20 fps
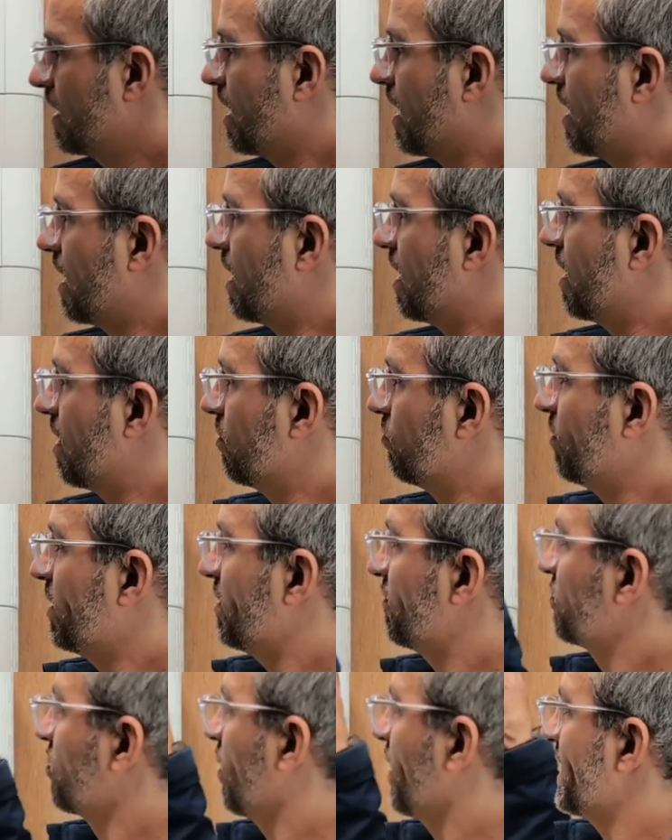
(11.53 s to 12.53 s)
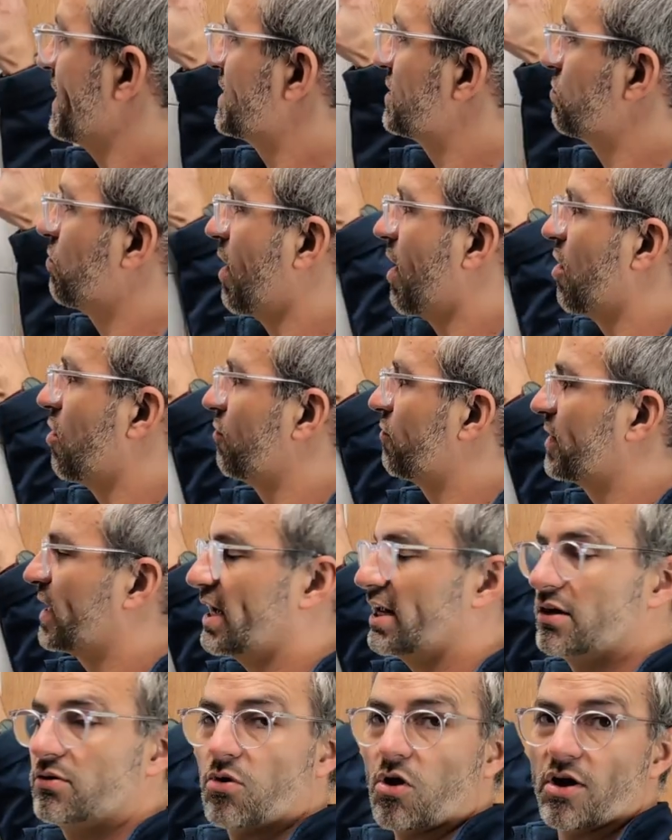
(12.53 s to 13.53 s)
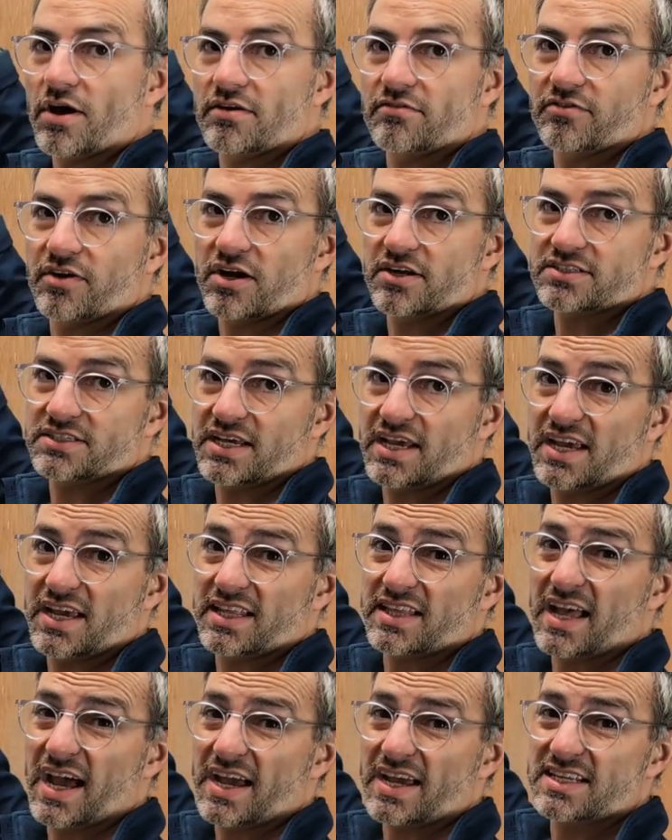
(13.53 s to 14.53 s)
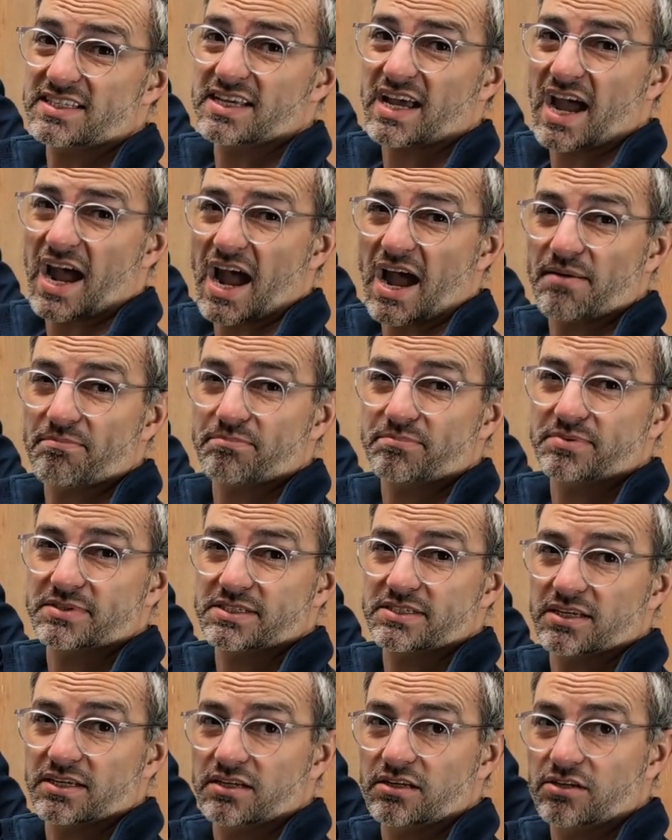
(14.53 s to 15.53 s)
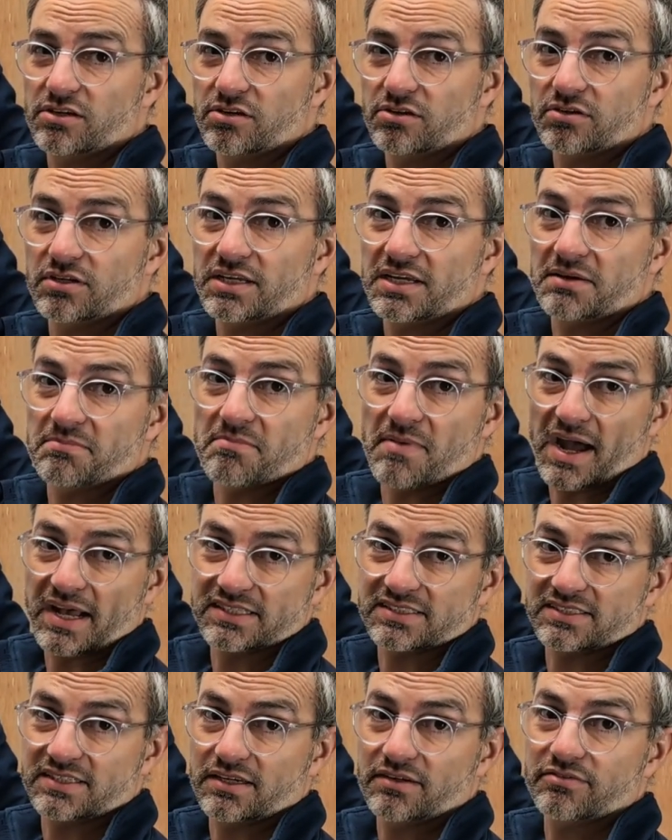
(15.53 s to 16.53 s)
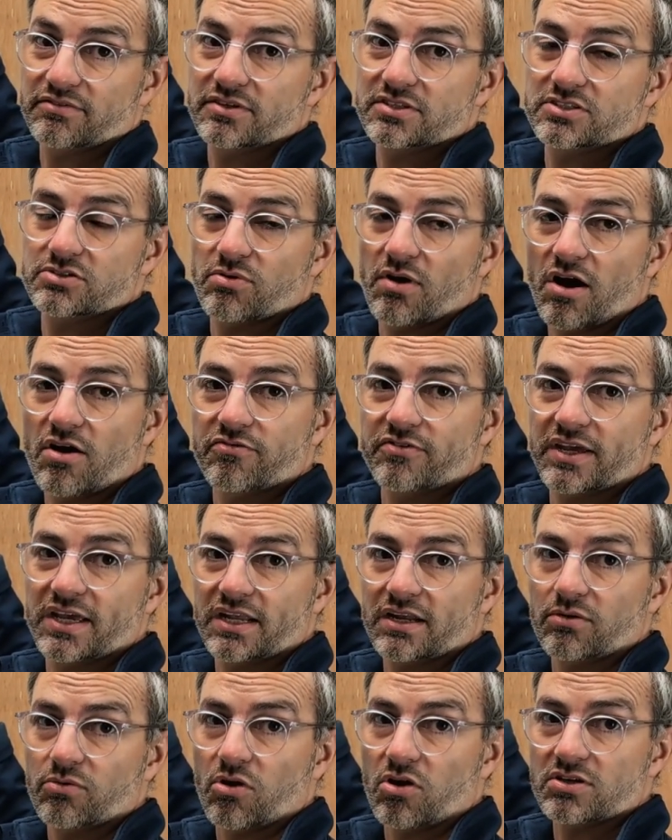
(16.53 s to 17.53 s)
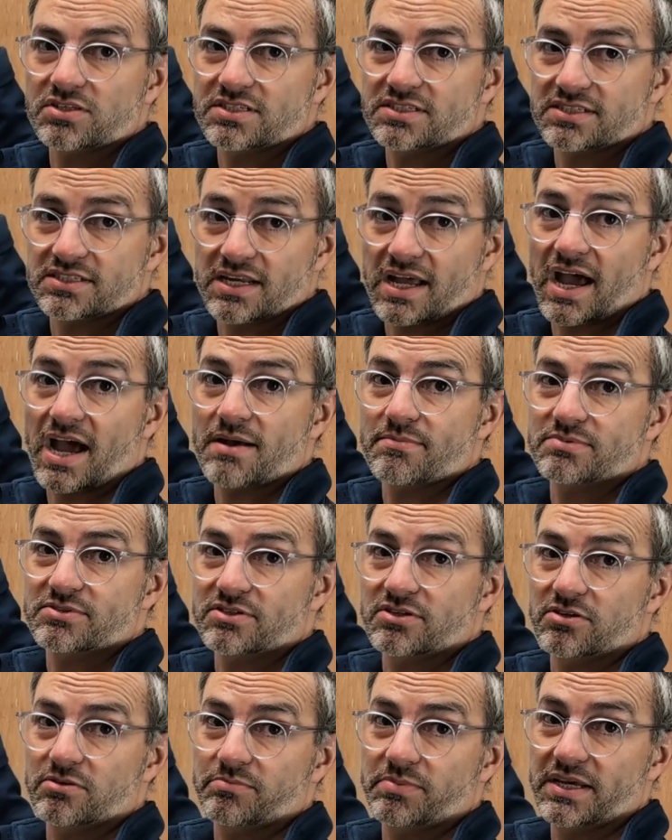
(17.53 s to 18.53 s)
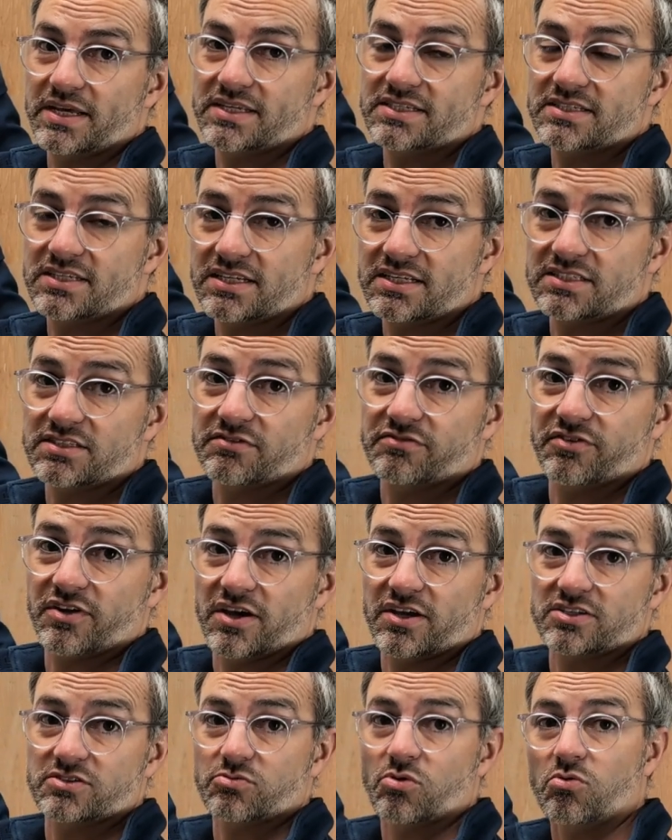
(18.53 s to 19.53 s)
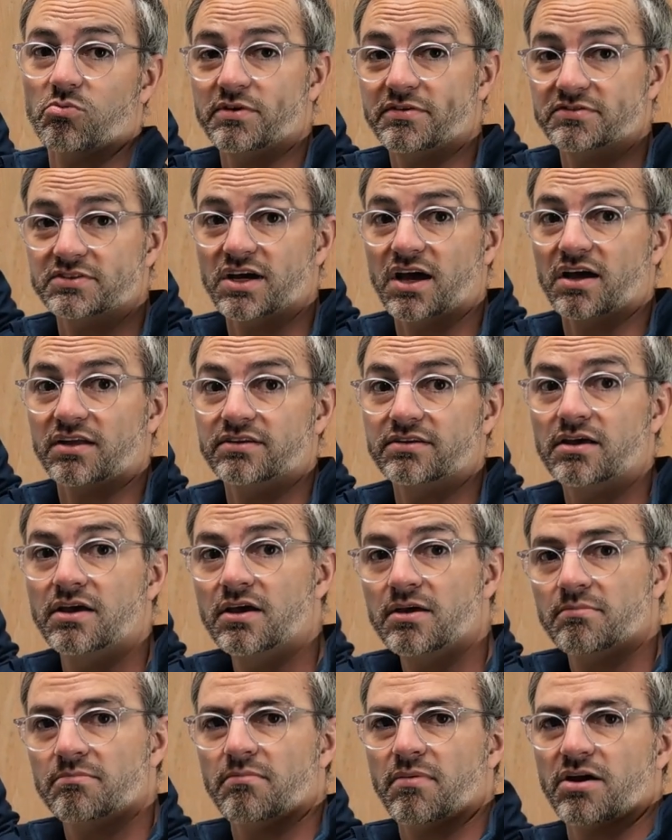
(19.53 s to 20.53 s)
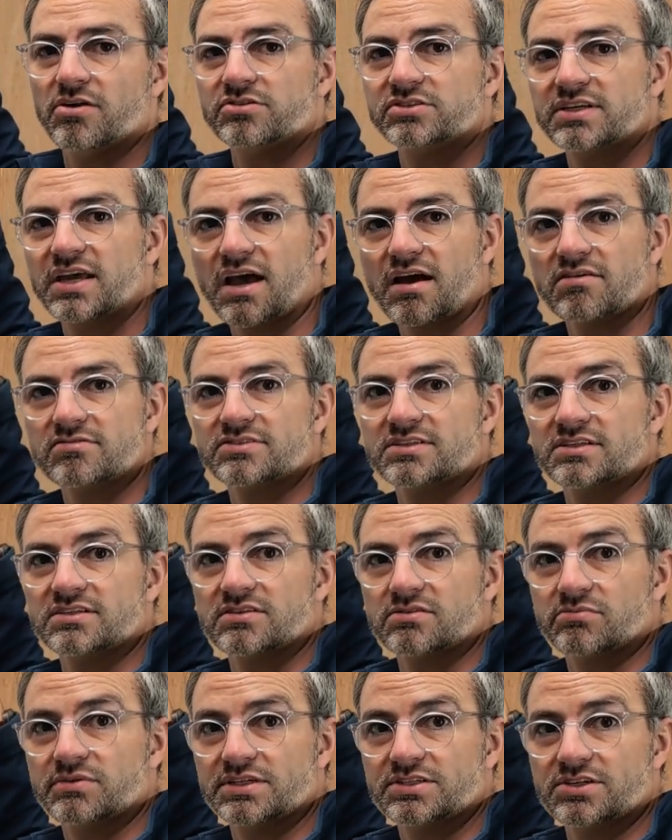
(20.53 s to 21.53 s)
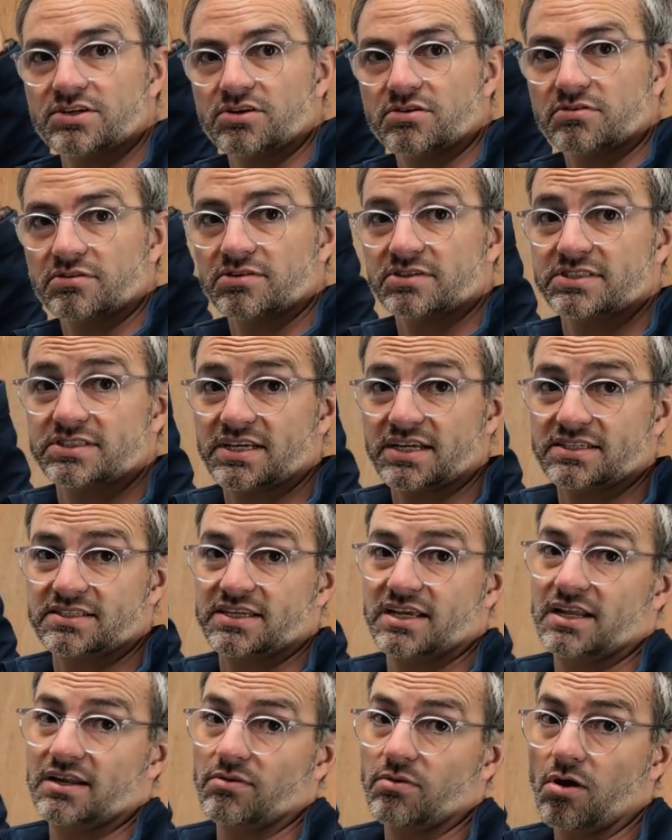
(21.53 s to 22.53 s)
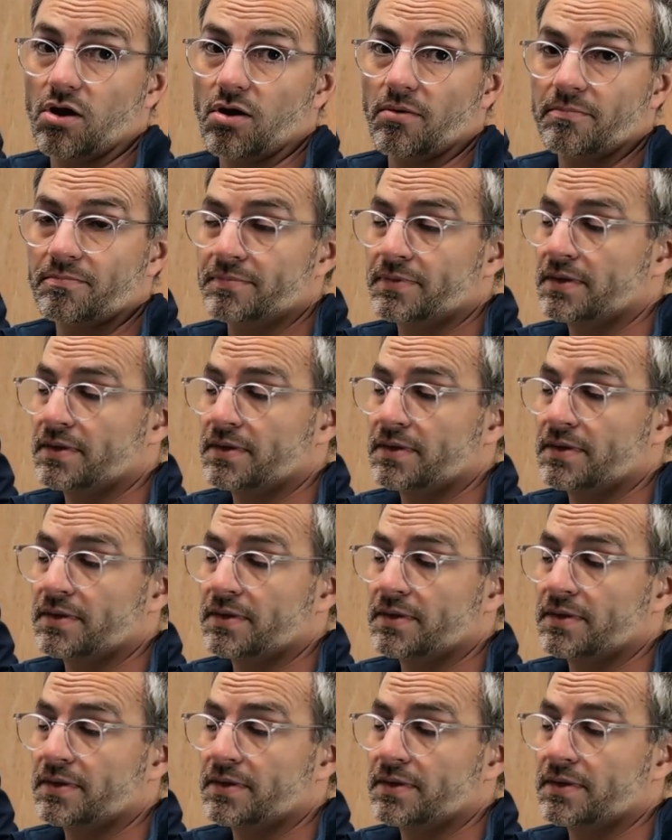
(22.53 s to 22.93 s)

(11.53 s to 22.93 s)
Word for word: Uh, we have got a 12 kilowatt inverter here. That is absolutely massive. 12 kilowatts is an absolute beast and it's the first one we've done. Most houses that we do are a six kilowatt.